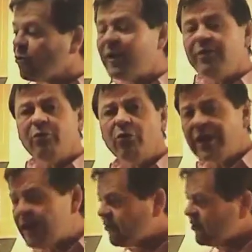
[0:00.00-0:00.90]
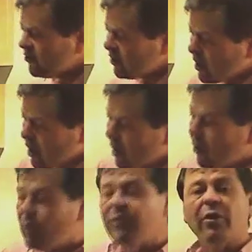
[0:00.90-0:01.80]
24 litres,
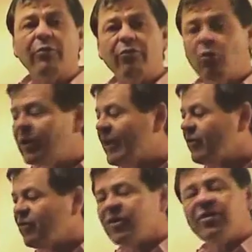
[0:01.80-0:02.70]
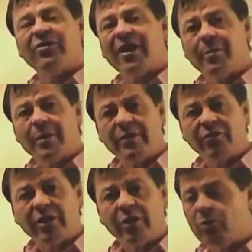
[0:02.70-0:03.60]
we've got 4 litres at a time in
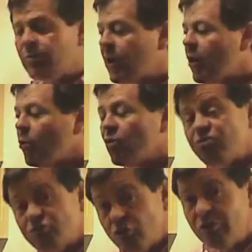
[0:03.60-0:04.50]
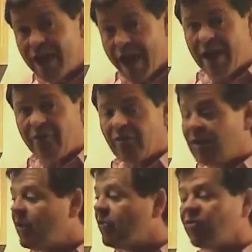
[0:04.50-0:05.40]
the still. We should
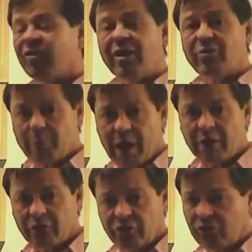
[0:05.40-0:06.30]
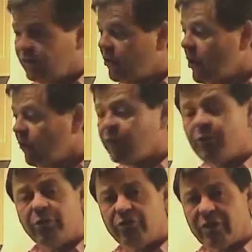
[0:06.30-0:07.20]
get 6 passes
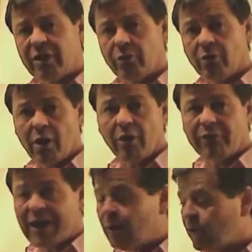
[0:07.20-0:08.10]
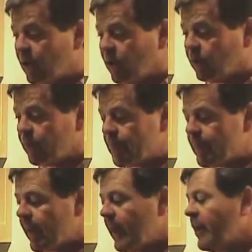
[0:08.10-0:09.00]
through the still of the alcohol.
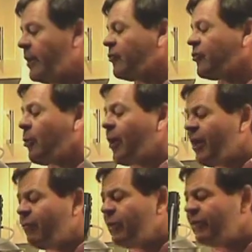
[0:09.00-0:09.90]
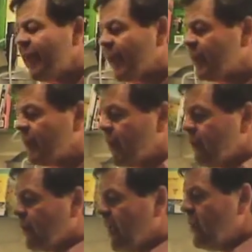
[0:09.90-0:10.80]
So if we think
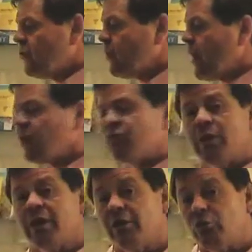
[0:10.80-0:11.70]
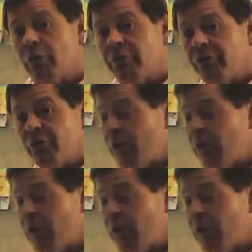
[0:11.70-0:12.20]
that each pass we're going to run